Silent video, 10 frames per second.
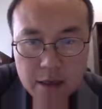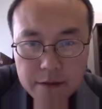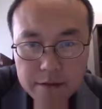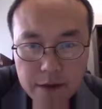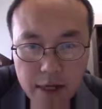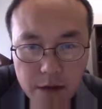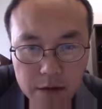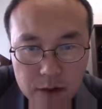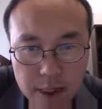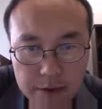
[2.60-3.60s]

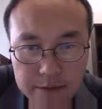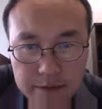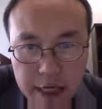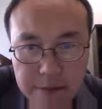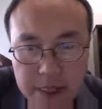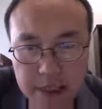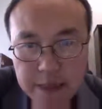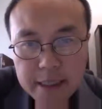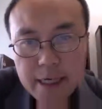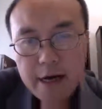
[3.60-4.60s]
Hello, and my name is
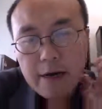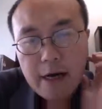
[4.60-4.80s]
Bin Tang.